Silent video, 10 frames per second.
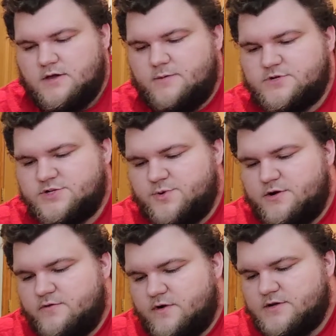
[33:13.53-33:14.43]
Yep, just
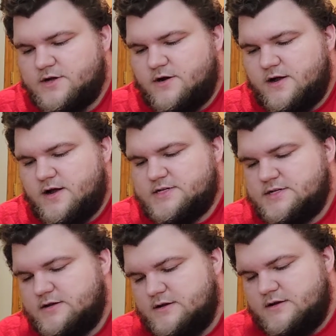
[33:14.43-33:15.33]
went over. Sorry,
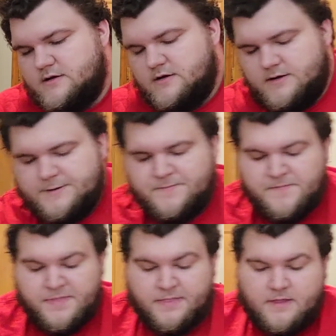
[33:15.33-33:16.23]
guys.
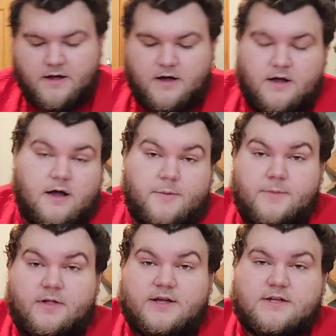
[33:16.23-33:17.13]
Uh, I'm
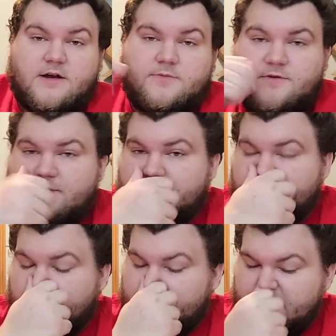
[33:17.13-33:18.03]
on my last item, though, if that
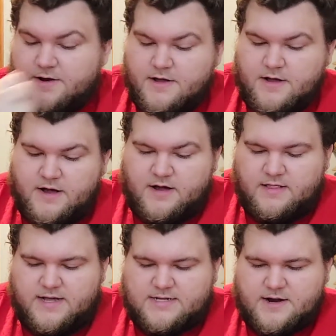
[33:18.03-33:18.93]
makes you feel better. Uh,
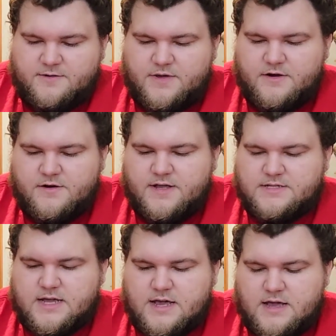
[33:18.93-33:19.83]
last item here
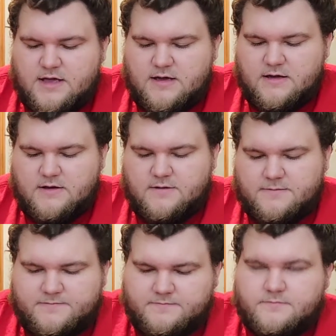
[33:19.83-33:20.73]
is a...
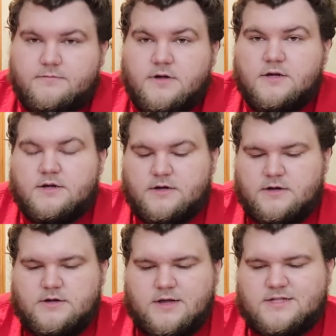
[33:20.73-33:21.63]

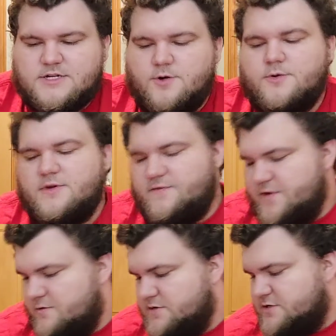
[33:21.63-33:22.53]
It's a WWE
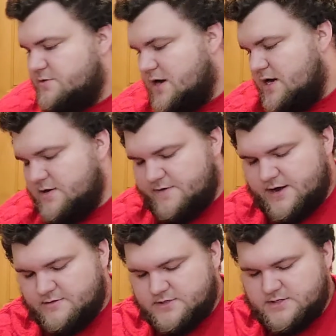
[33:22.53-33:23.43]
film, so it kind of
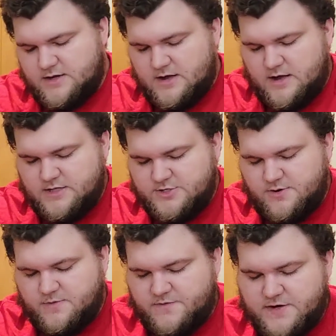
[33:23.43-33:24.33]
counts. Uh, it's a
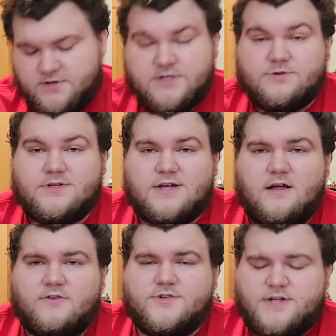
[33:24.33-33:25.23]
triple feature. This was a
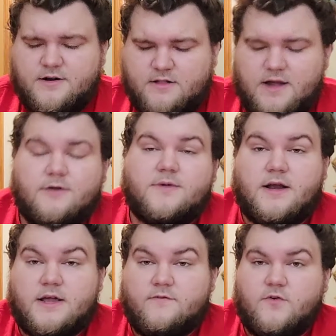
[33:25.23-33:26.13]
Dollar Tree title. I ended up
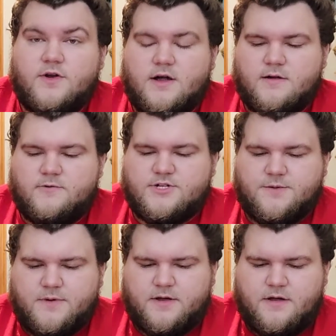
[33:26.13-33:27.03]
getting it for a dollar with
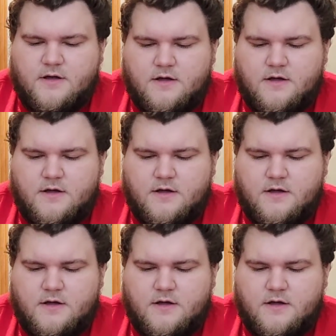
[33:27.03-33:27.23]
shipping.